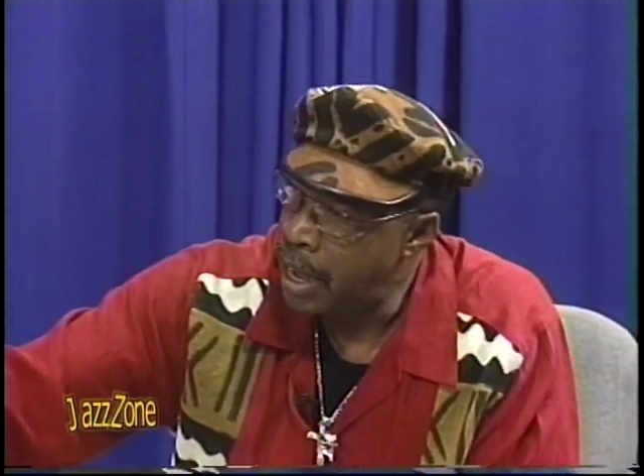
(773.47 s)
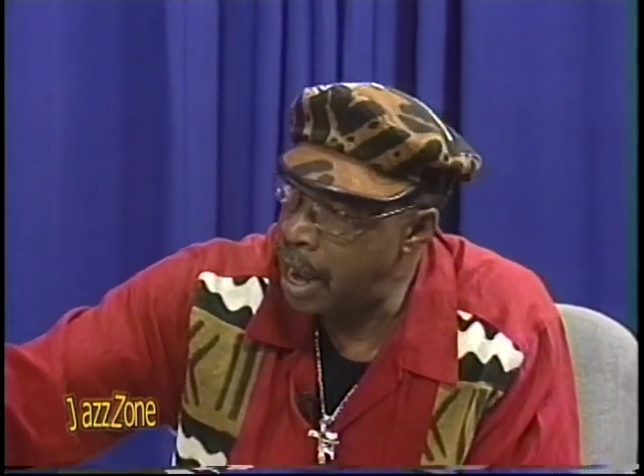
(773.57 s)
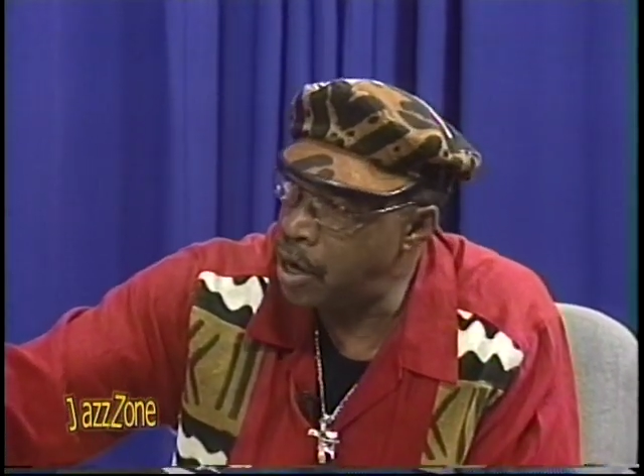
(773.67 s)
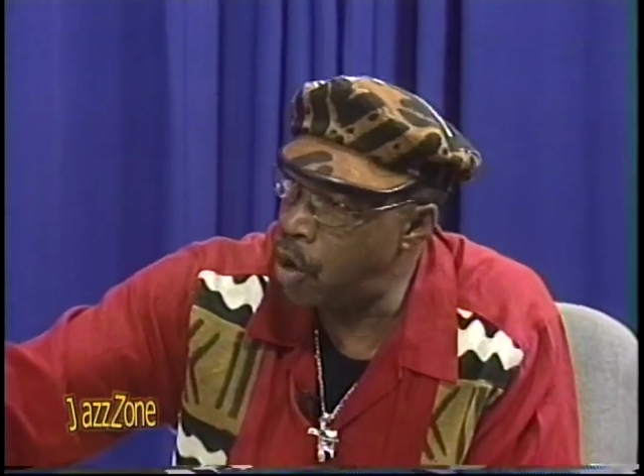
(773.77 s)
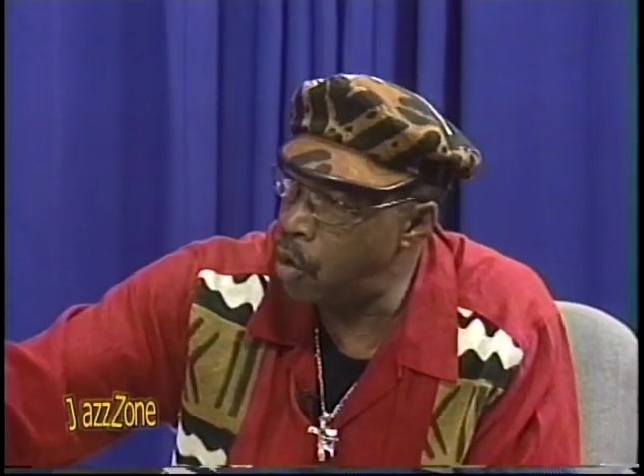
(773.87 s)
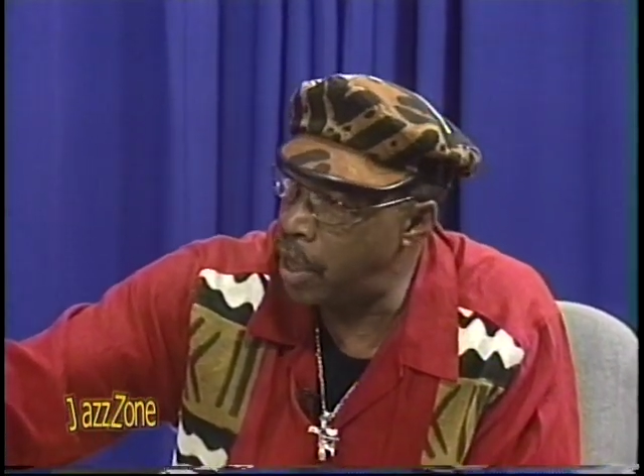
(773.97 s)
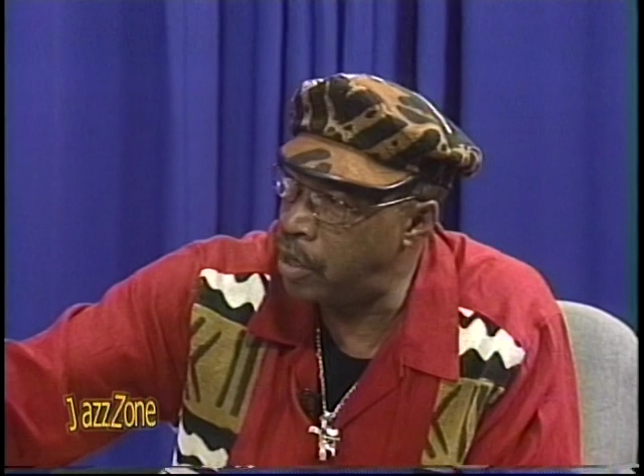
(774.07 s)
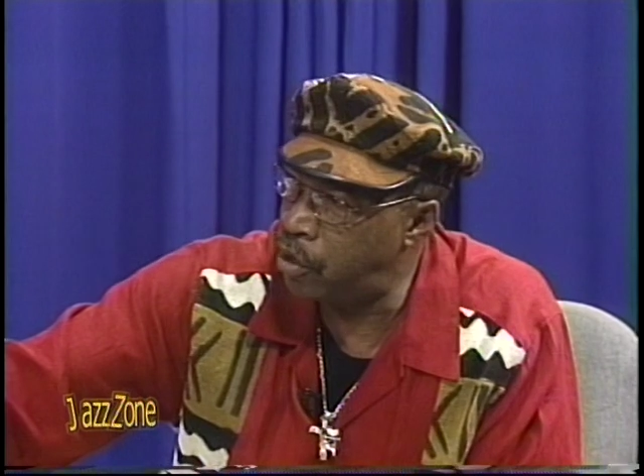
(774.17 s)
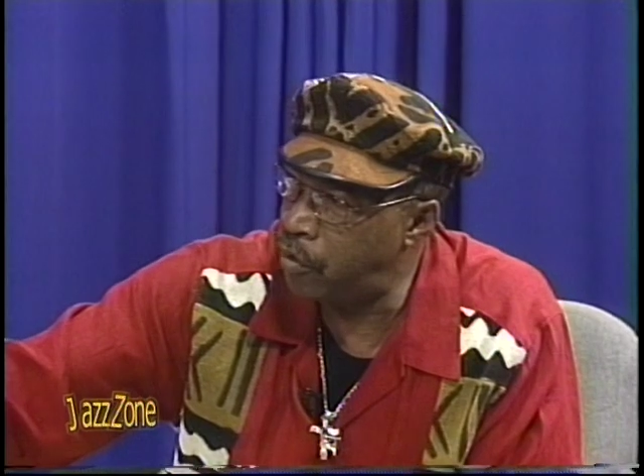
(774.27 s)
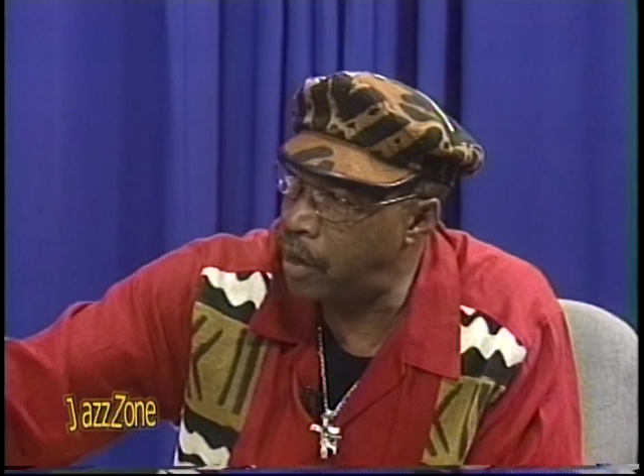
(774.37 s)
And I know
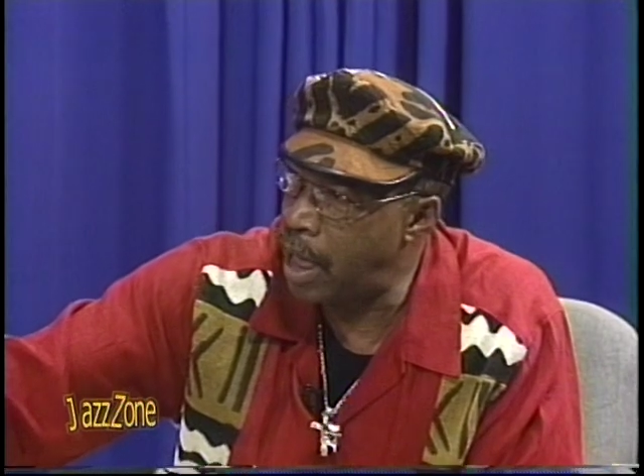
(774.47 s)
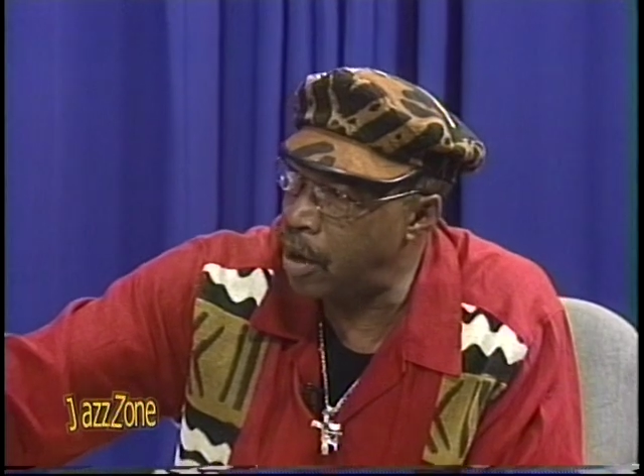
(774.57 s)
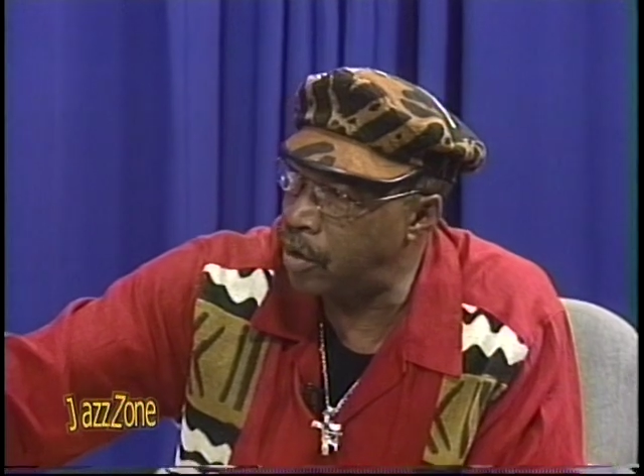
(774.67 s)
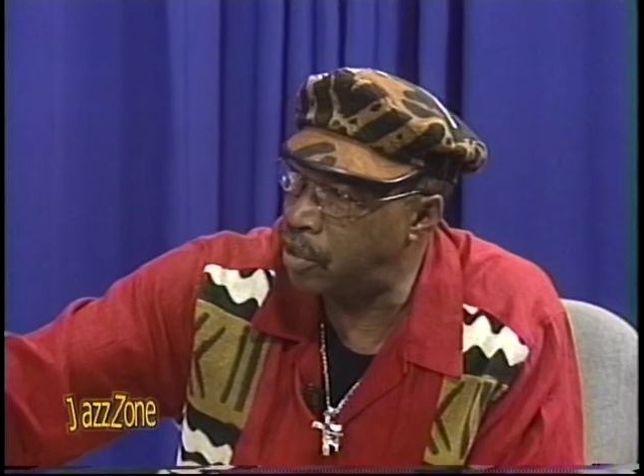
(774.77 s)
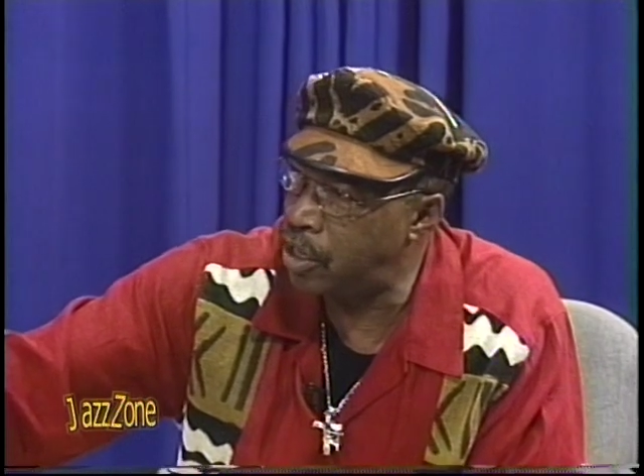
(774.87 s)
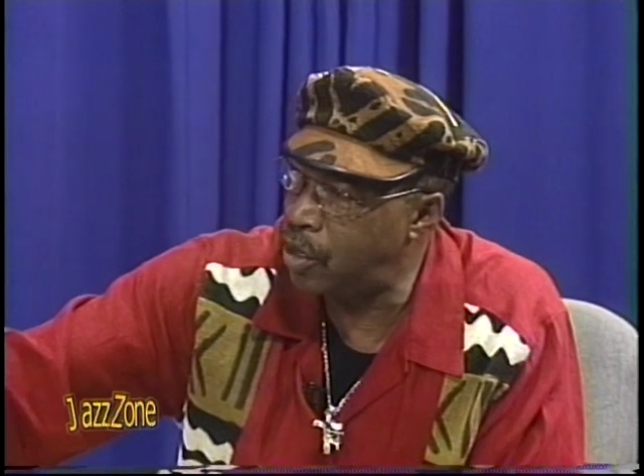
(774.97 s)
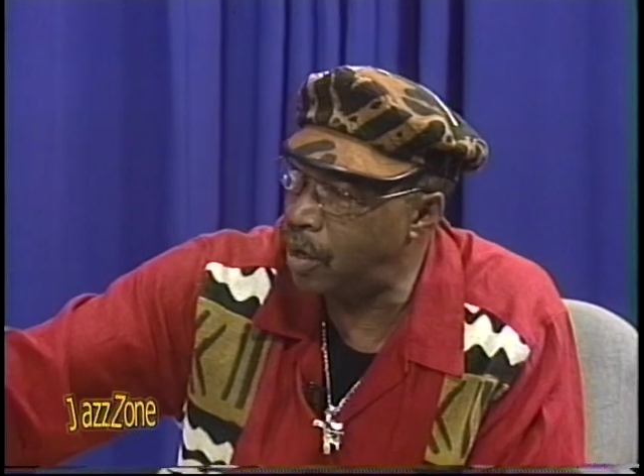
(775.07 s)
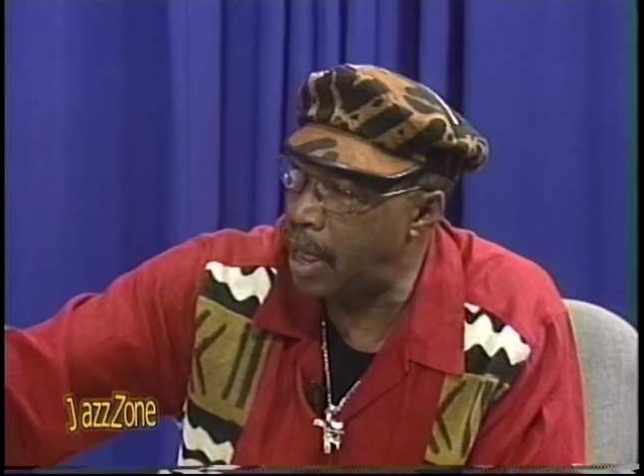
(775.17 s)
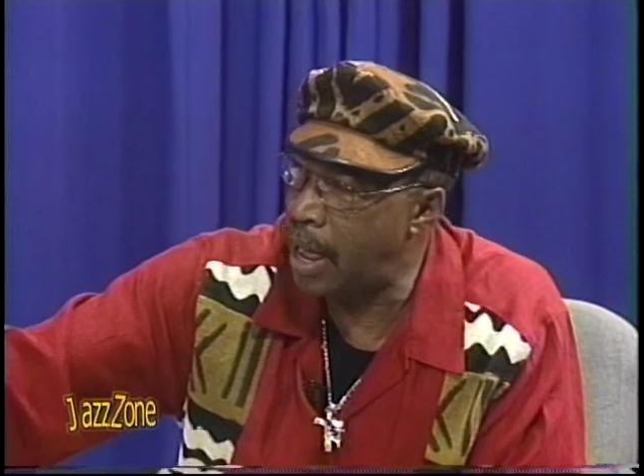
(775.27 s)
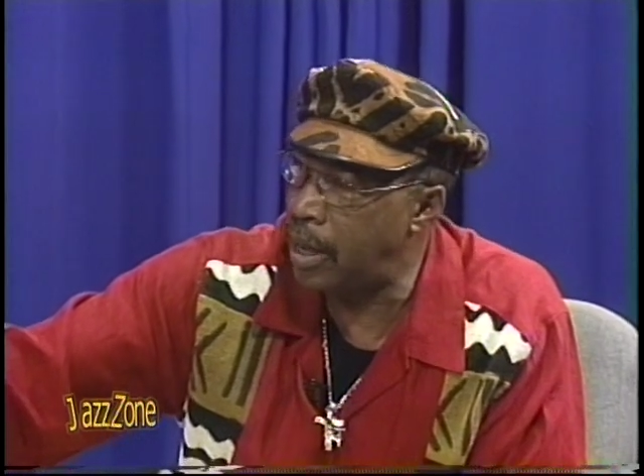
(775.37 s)
that you've allowed us to
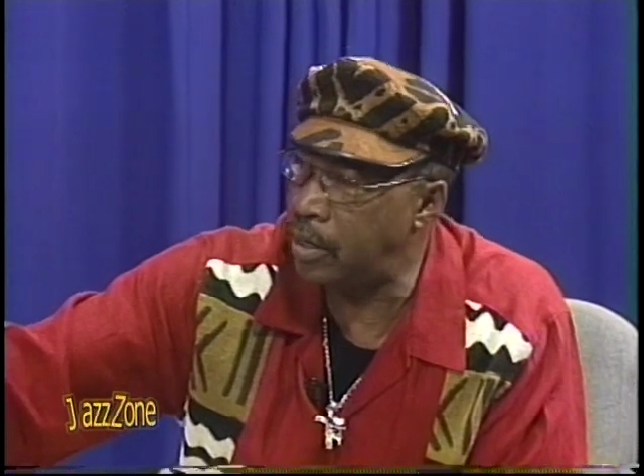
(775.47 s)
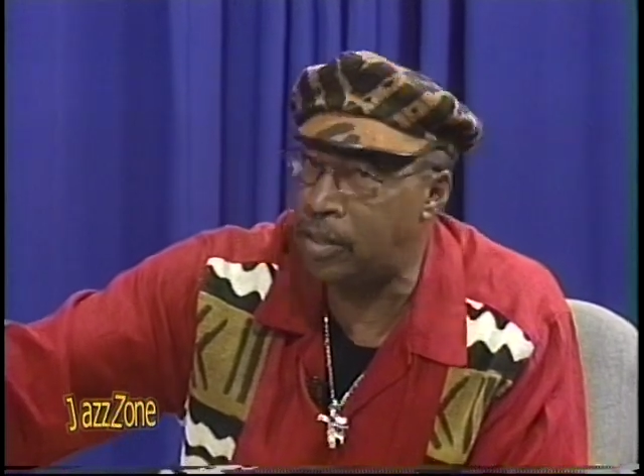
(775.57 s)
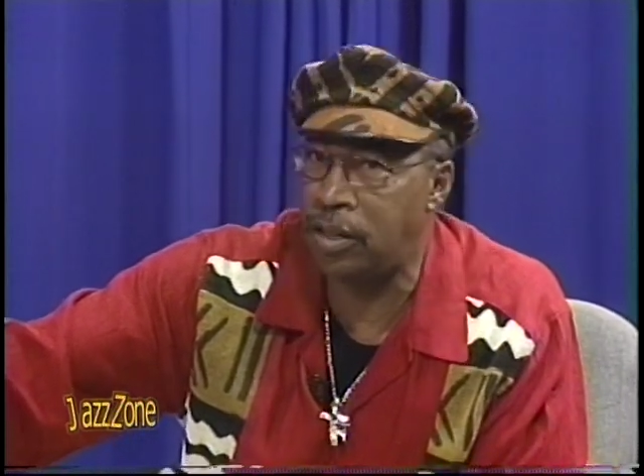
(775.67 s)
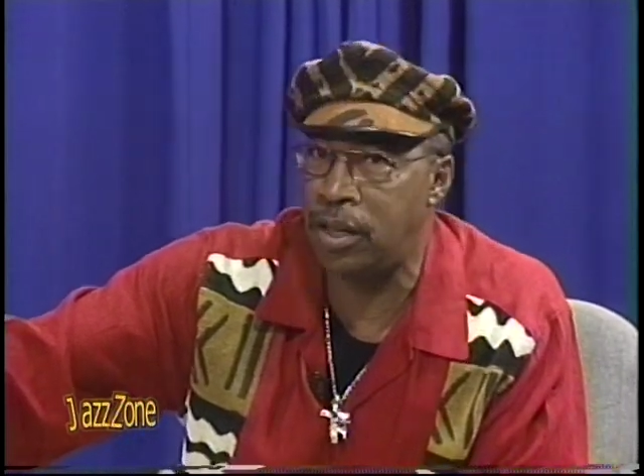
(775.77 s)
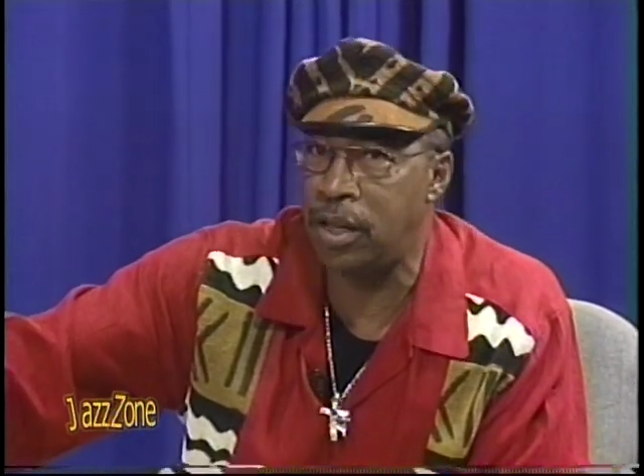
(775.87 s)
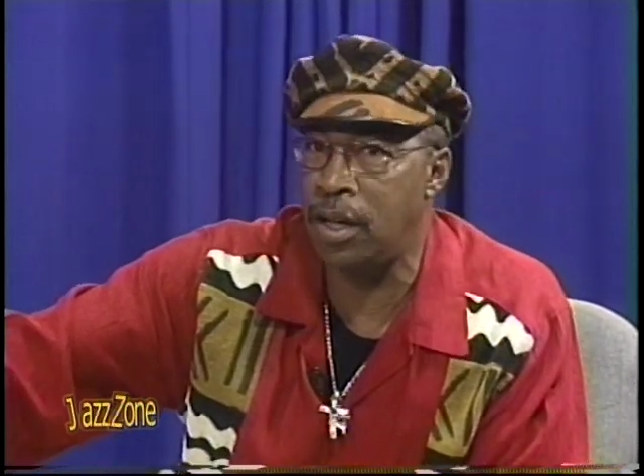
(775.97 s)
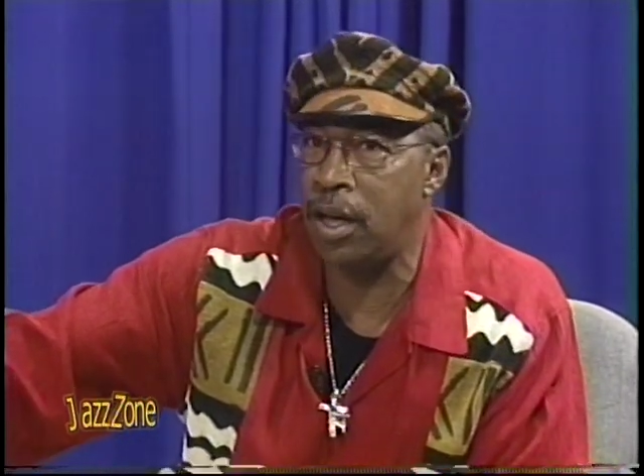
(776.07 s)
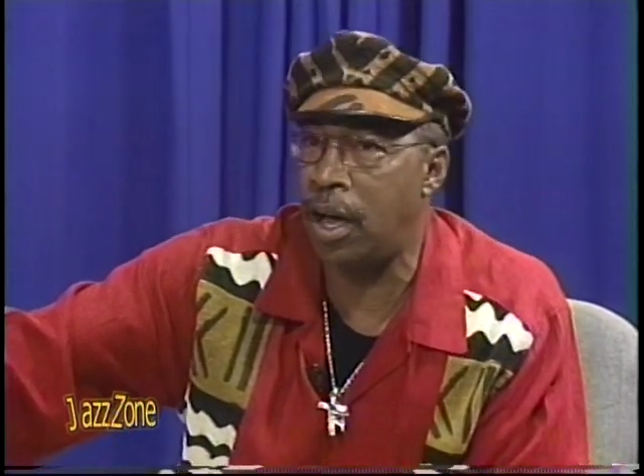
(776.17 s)
utilize the